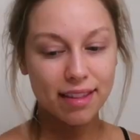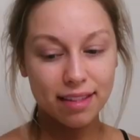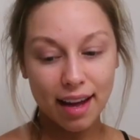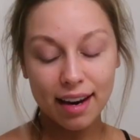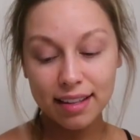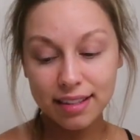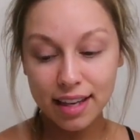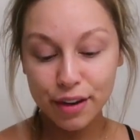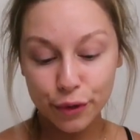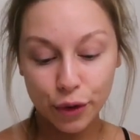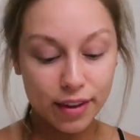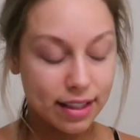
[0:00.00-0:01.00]
That is
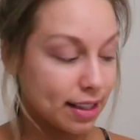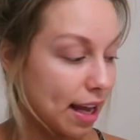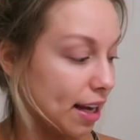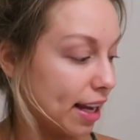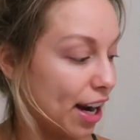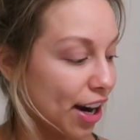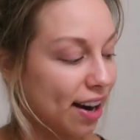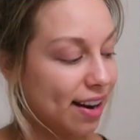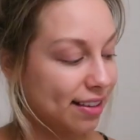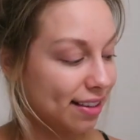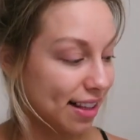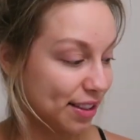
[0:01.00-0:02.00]
it for the
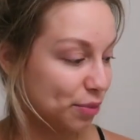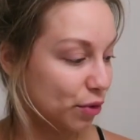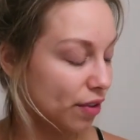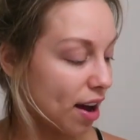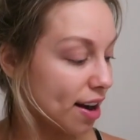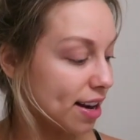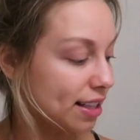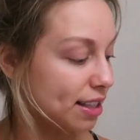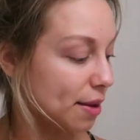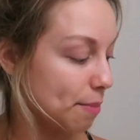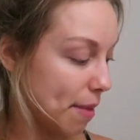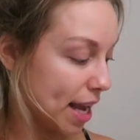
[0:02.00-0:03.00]
skincare. Let's move on
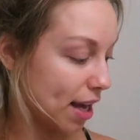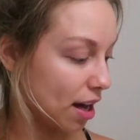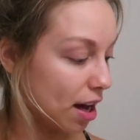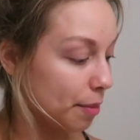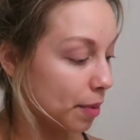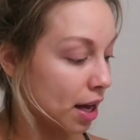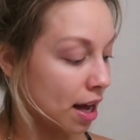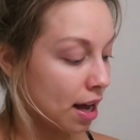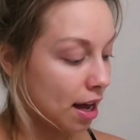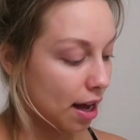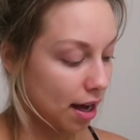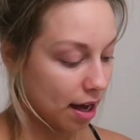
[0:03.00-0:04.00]
to makeup.
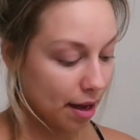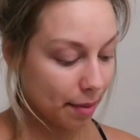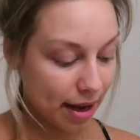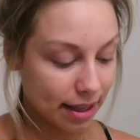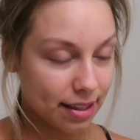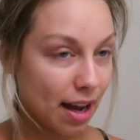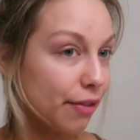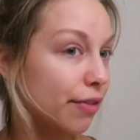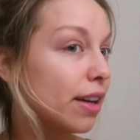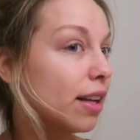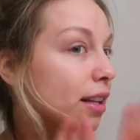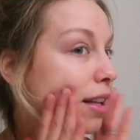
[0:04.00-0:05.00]
Um, I
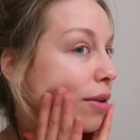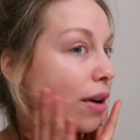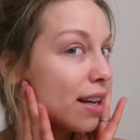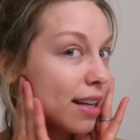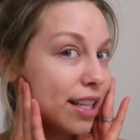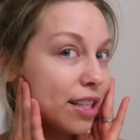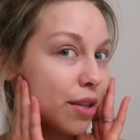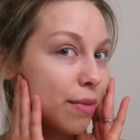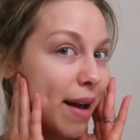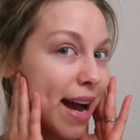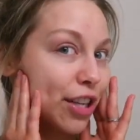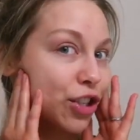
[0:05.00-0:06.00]
definitely need to
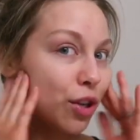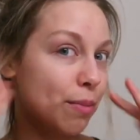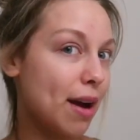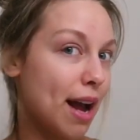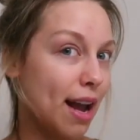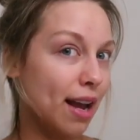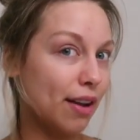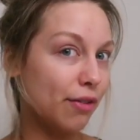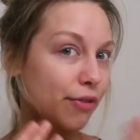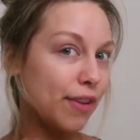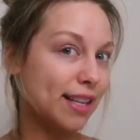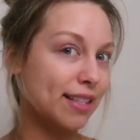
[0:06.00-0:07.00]
match my
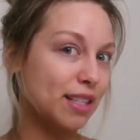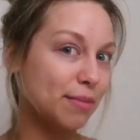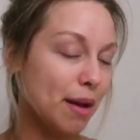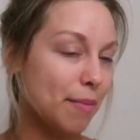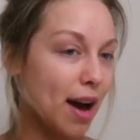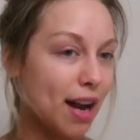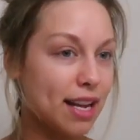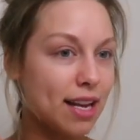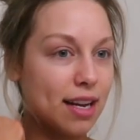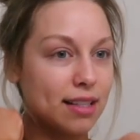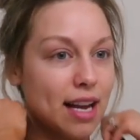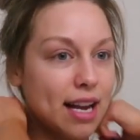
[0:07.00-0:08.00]
face to my body,
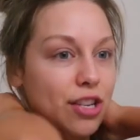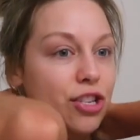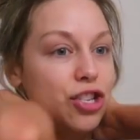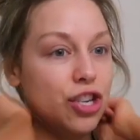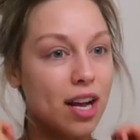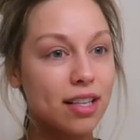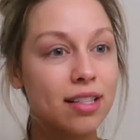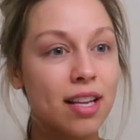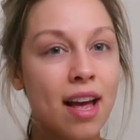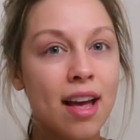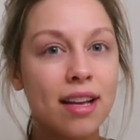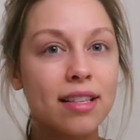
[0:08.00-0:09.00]
because I just
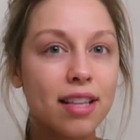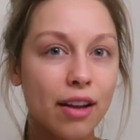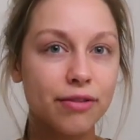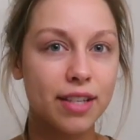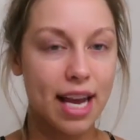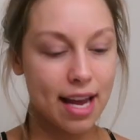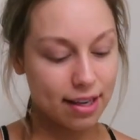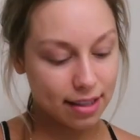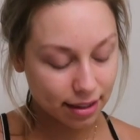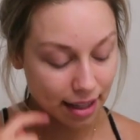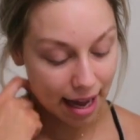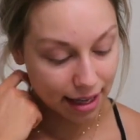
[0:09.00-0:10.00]

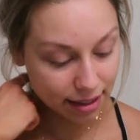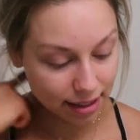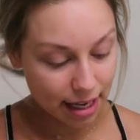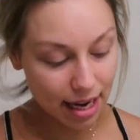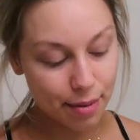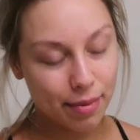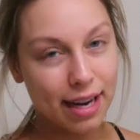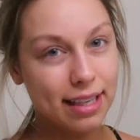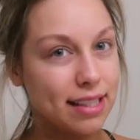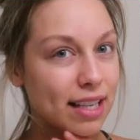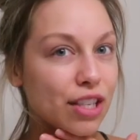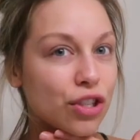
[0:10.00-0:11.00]
self-tanned last night, but I
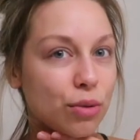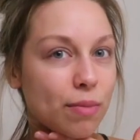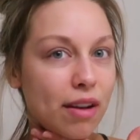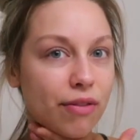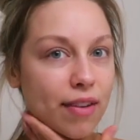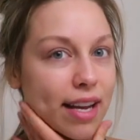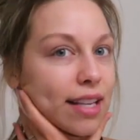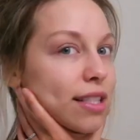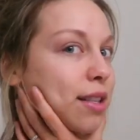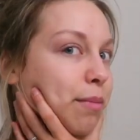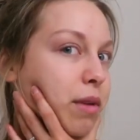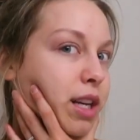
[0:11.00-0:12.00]
didn't do my
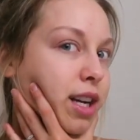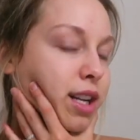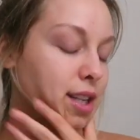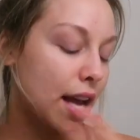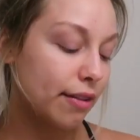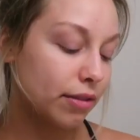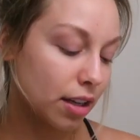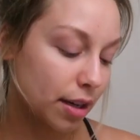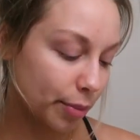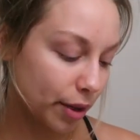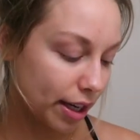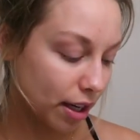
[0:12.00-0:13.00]
face because I have a lot
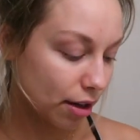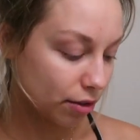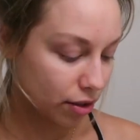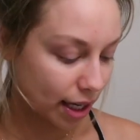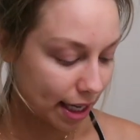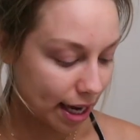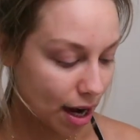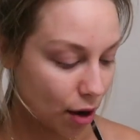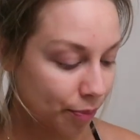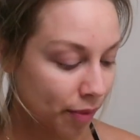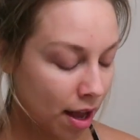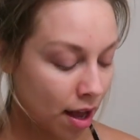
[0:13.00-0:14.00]
of breakouts right
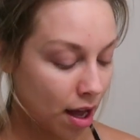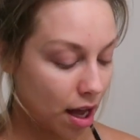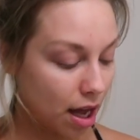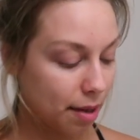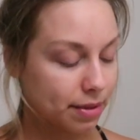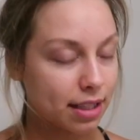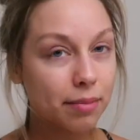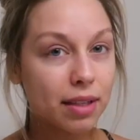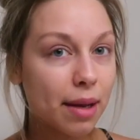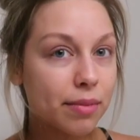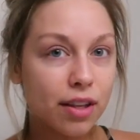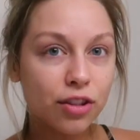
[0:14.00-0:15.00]
now. Um,
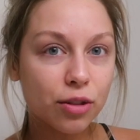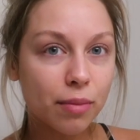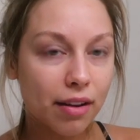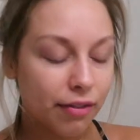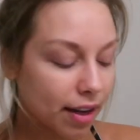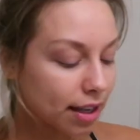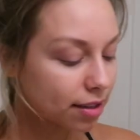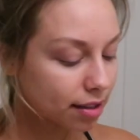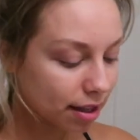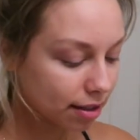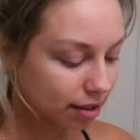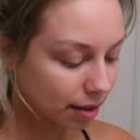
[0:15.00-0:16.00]
sometimes I'll do my face
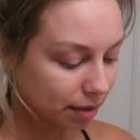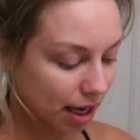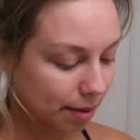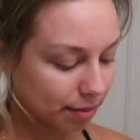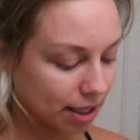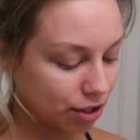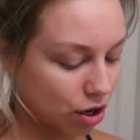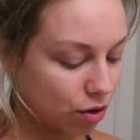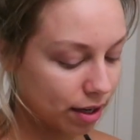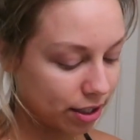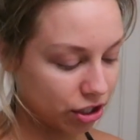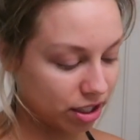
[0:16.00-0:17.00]
and sometimes I
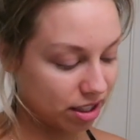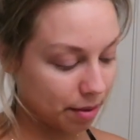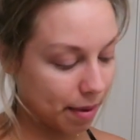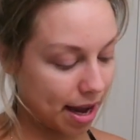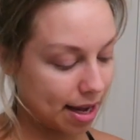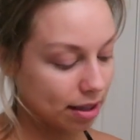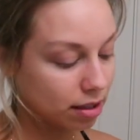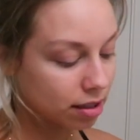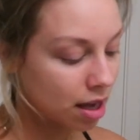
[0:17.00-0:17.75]
don't. It just depends.